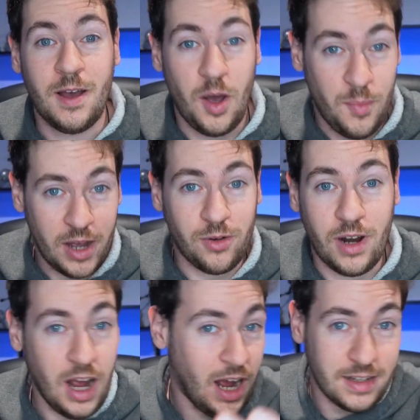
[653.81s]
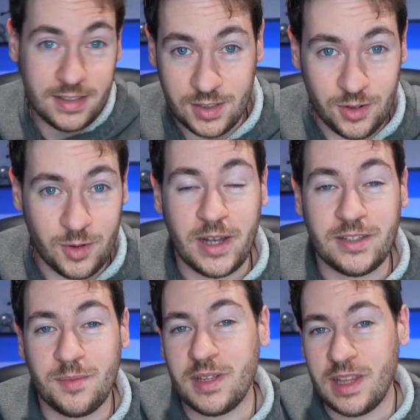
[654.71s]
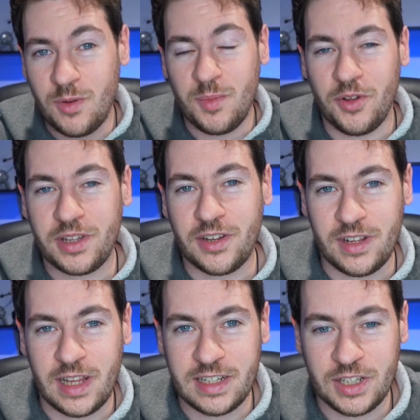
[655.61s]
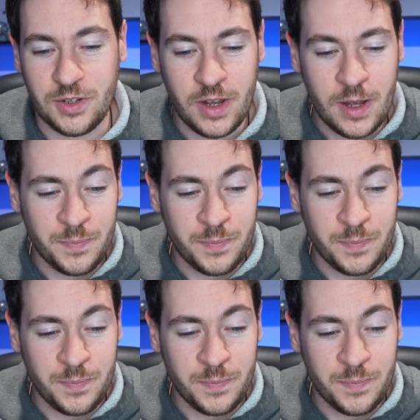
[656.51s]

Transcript: about us or about something that we both can relate to,